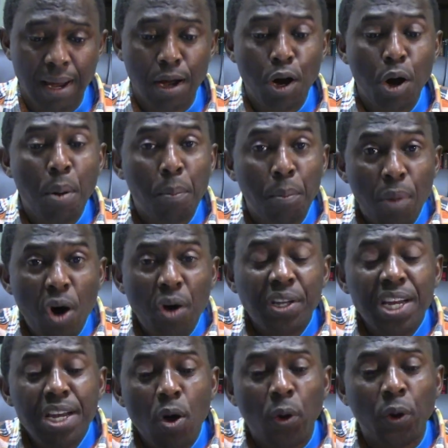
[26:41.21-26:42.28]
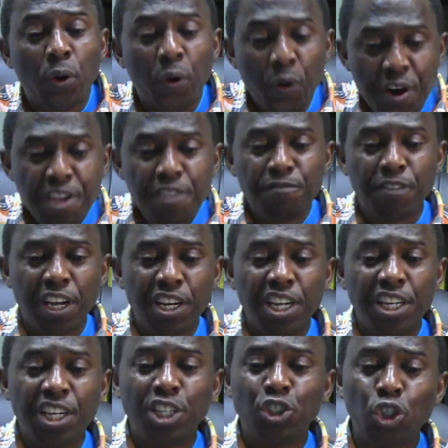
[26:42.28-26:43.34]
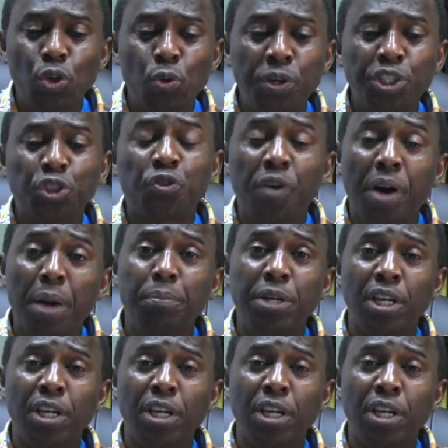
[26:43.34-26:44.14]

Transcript: Mourning or grieving in the Jewish tra- uh,